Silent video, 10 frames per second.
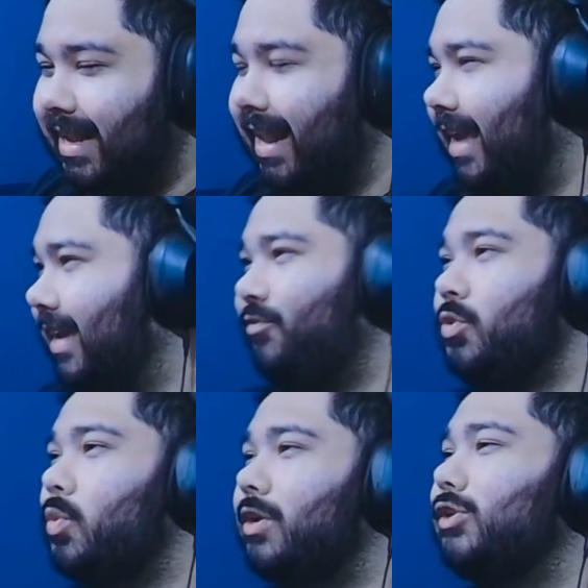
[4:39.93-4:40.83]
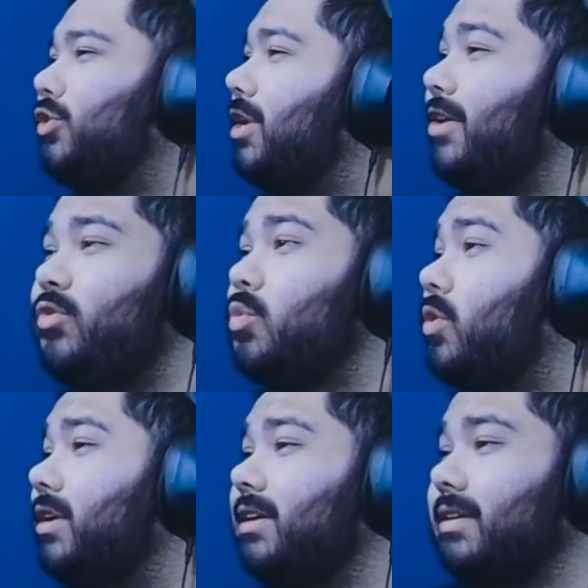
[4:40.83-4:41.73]
Like, if you
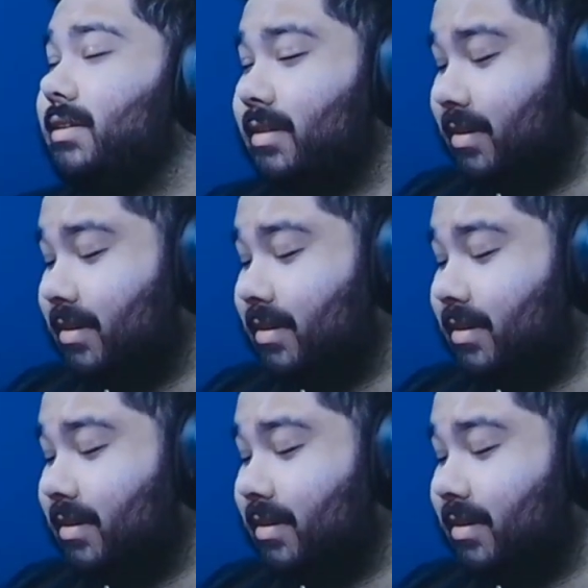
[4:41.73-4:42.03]
wanna...